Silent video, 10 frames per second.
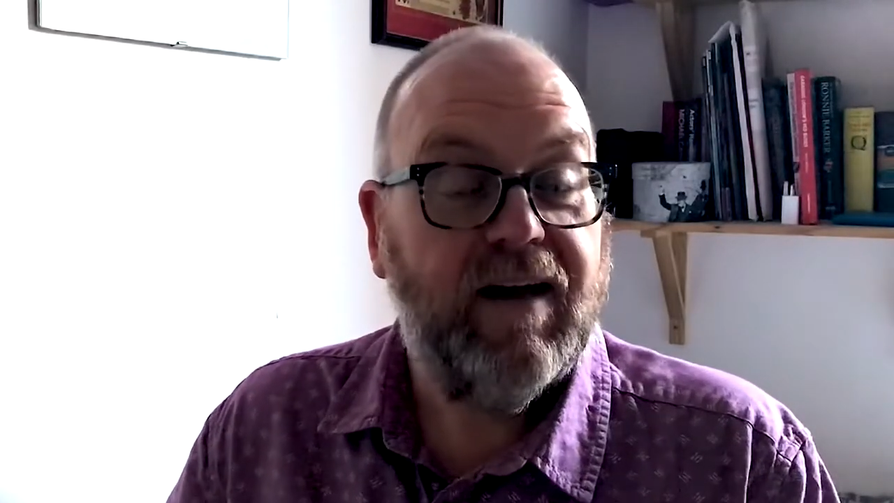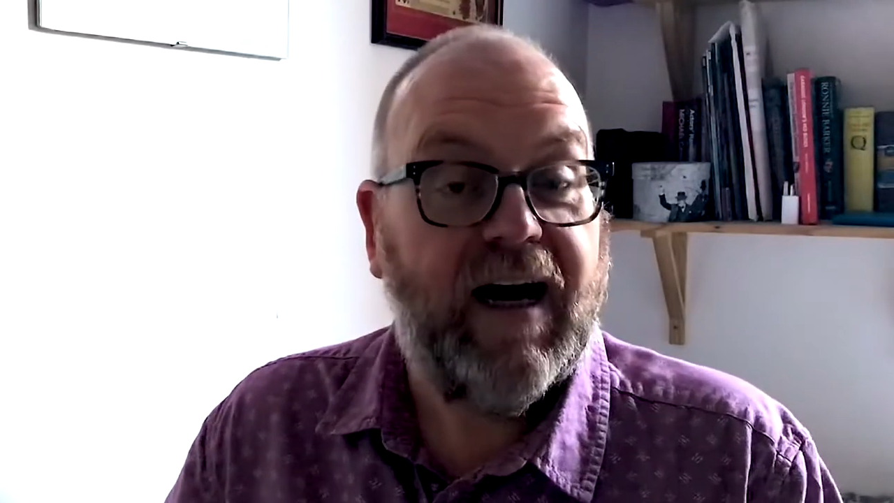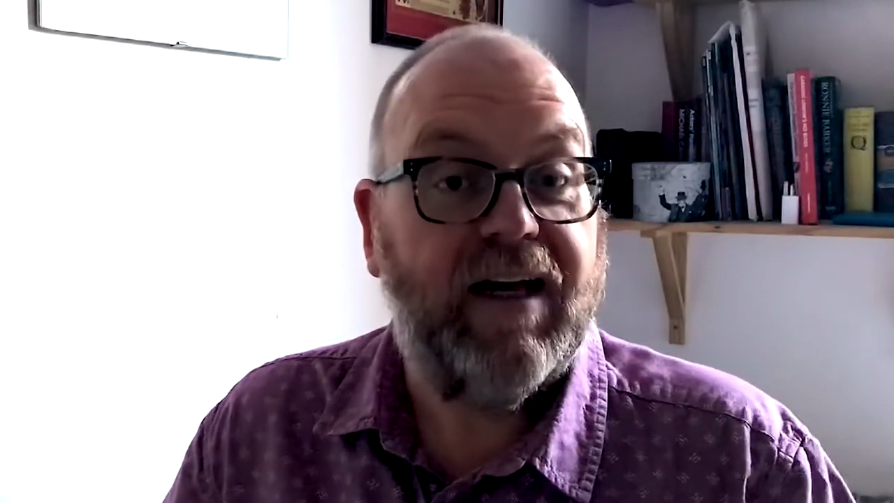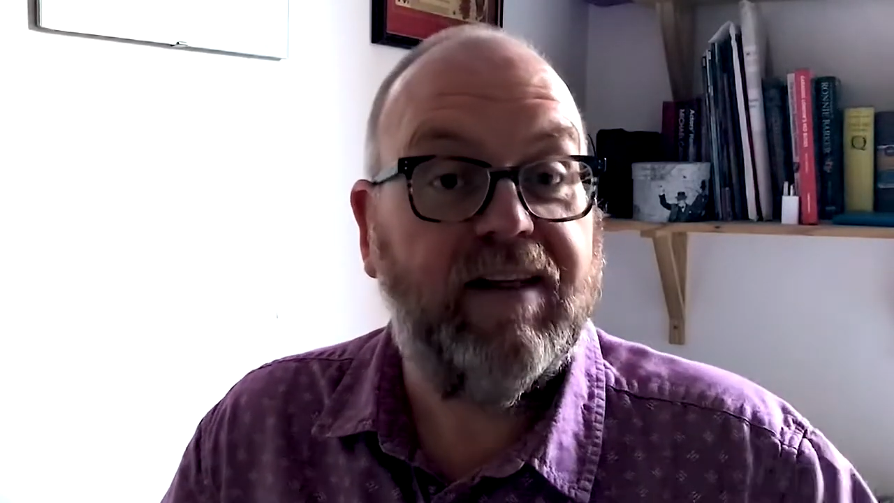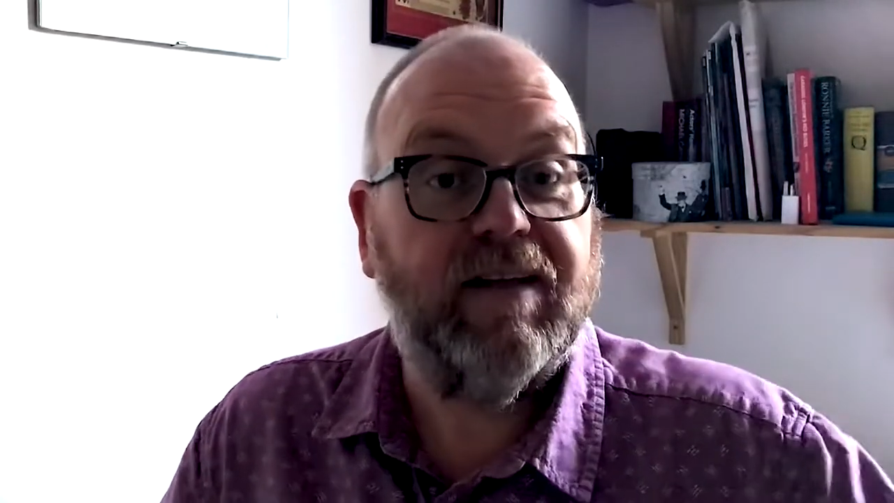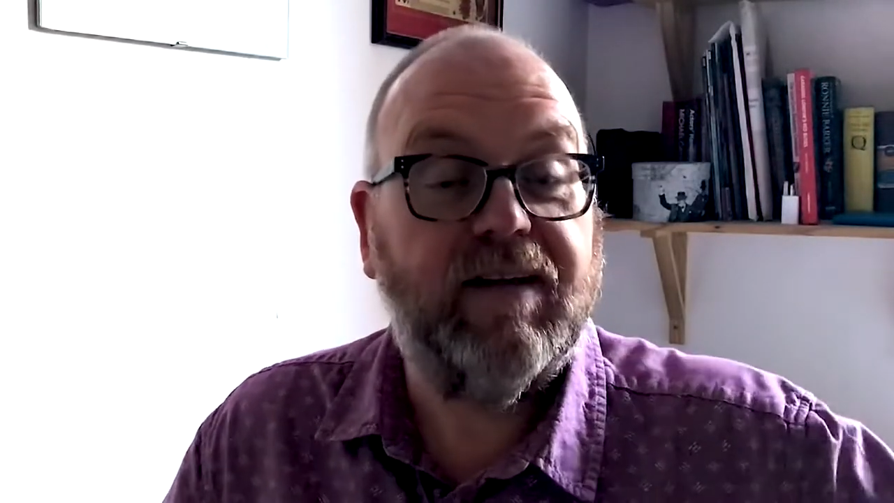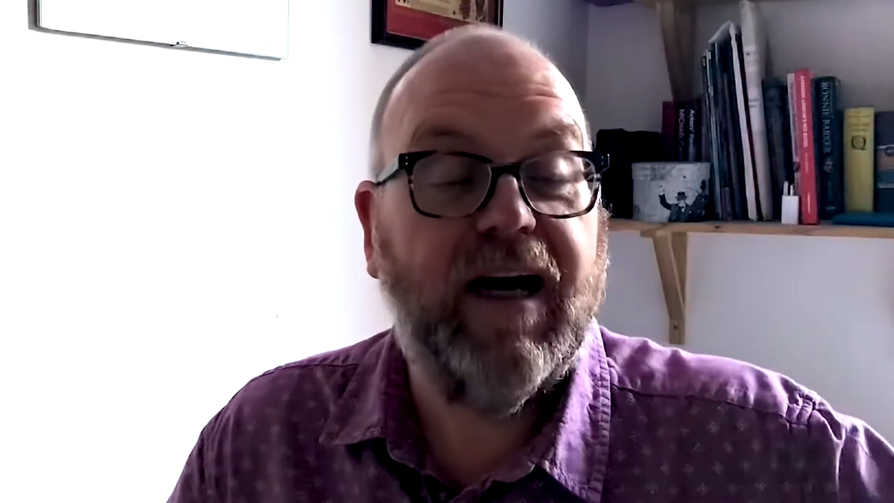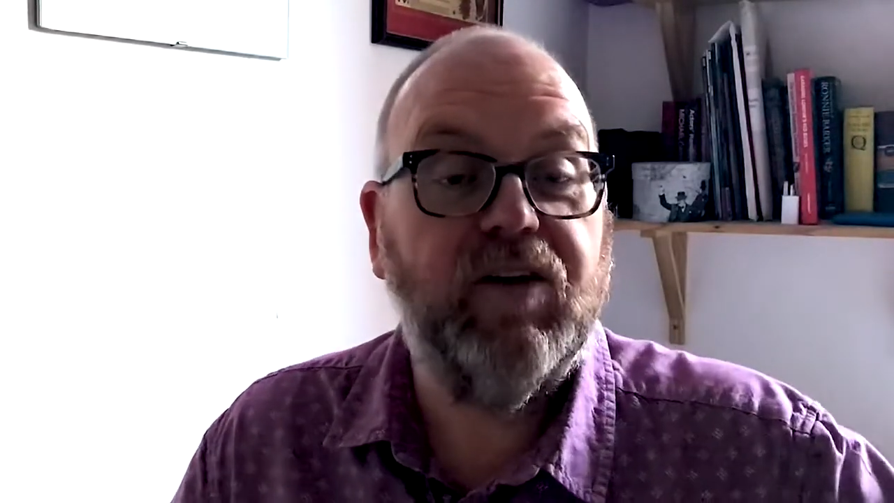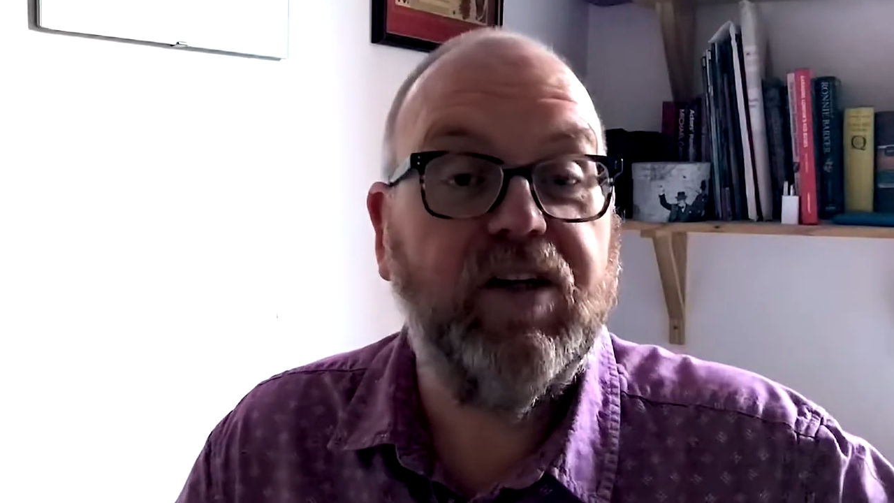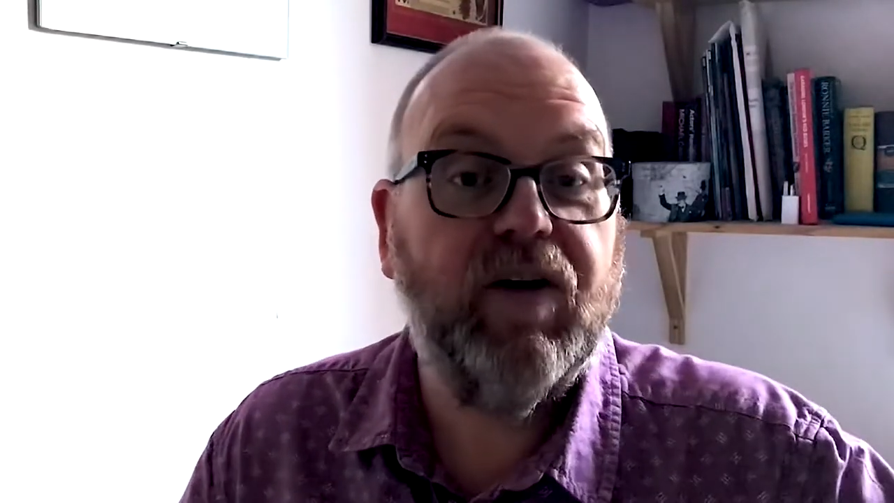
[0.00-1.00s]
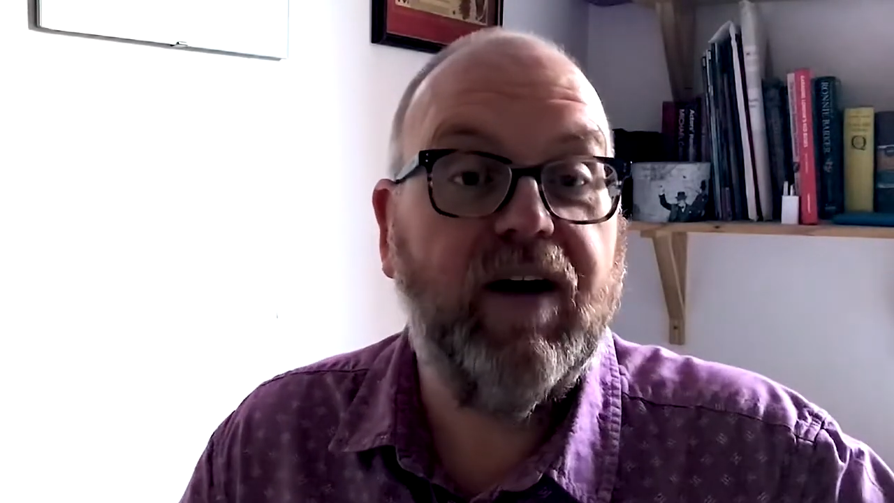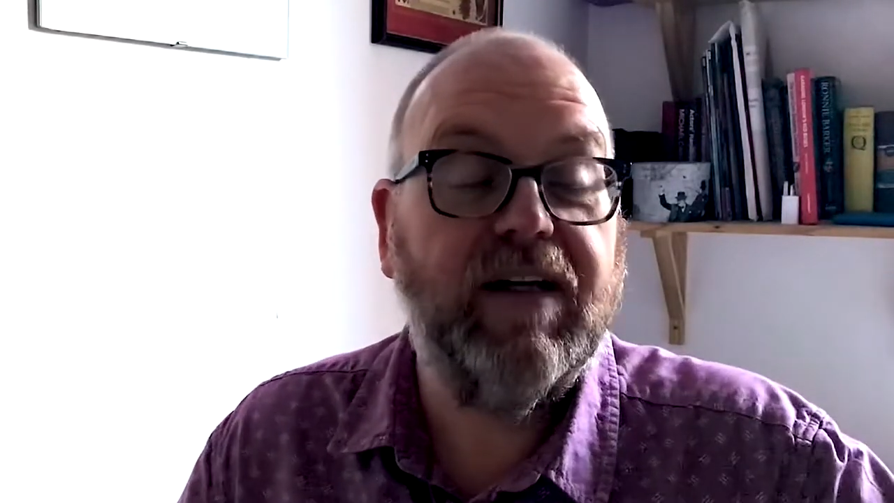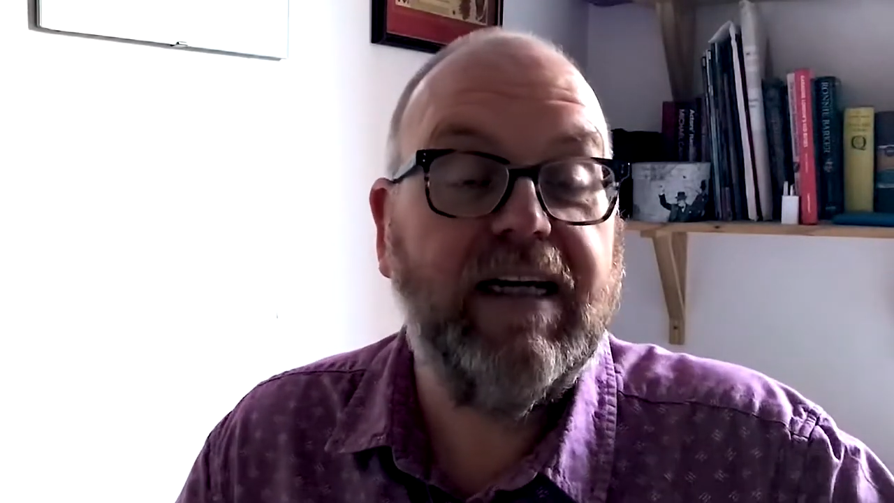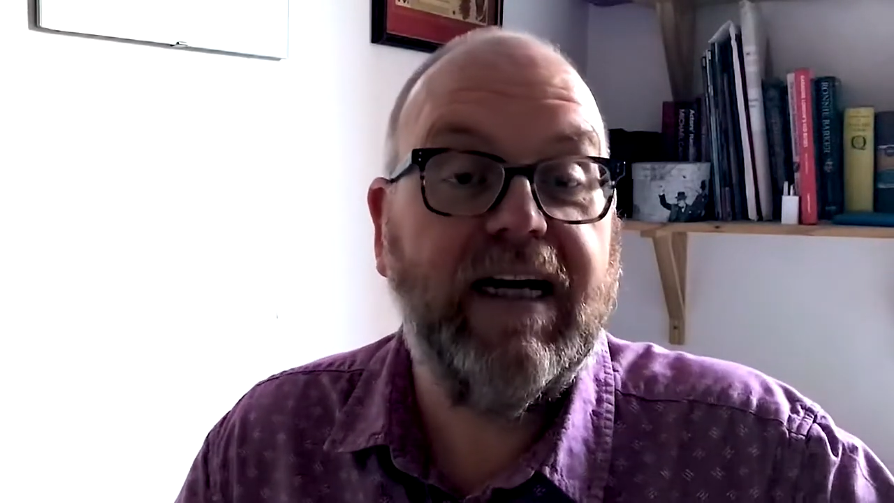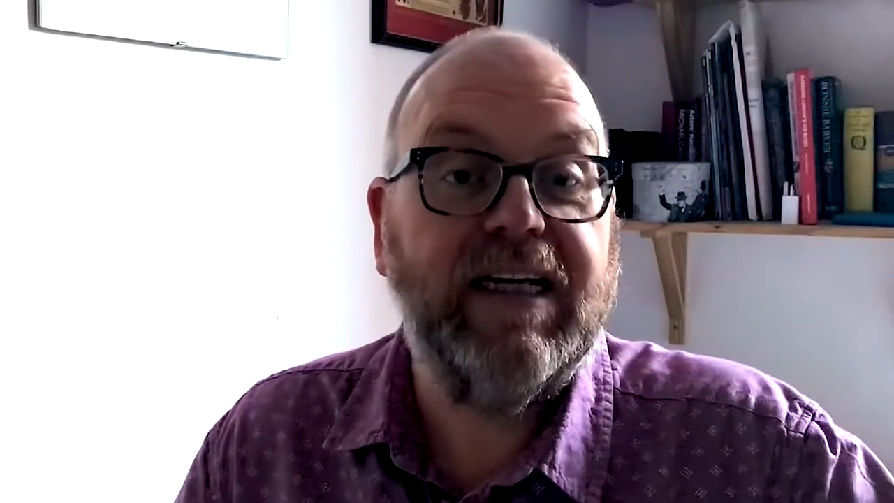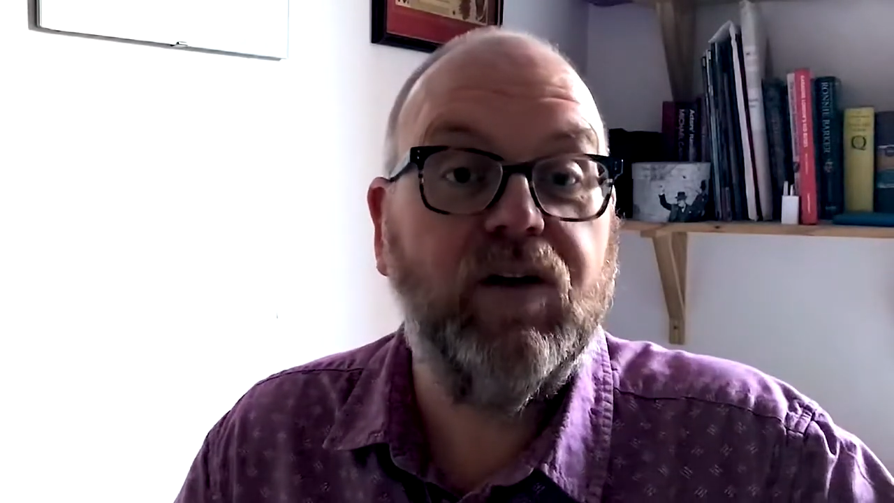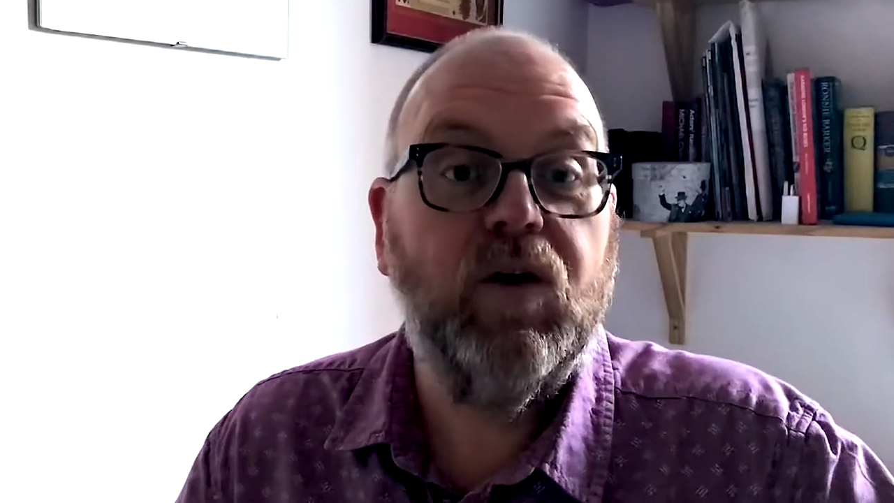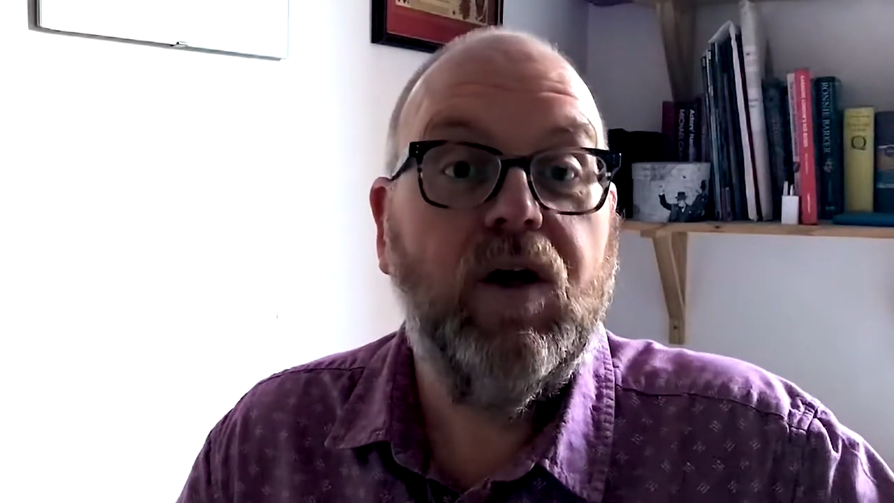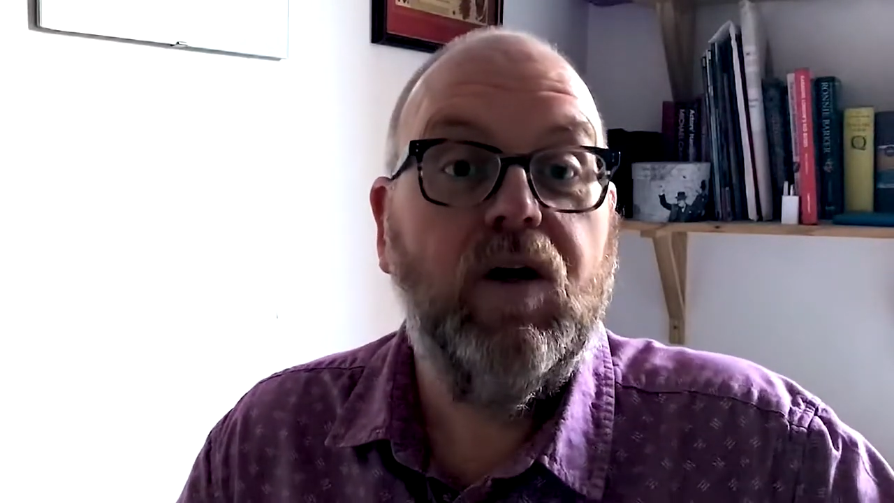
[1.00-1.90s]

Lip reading: at the county ground in Leyton